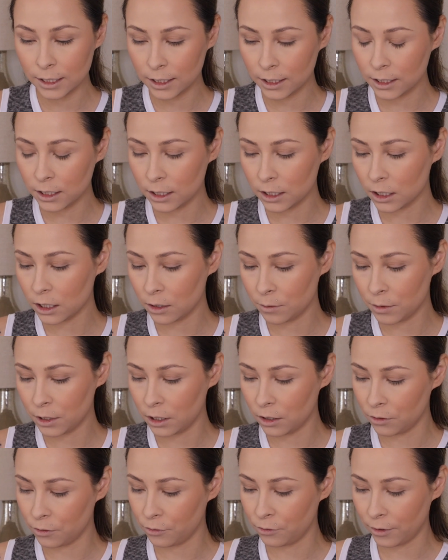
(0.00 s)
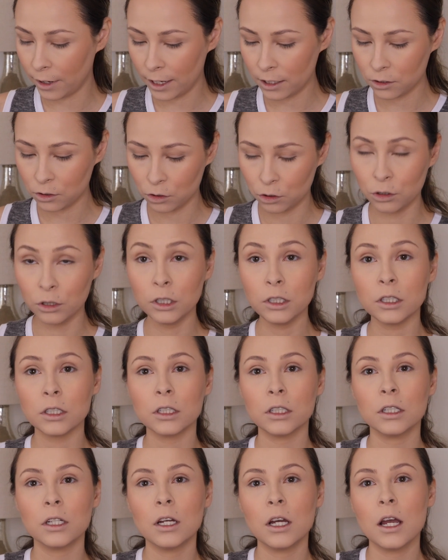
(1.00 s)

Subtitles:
this is gonna be a fast look,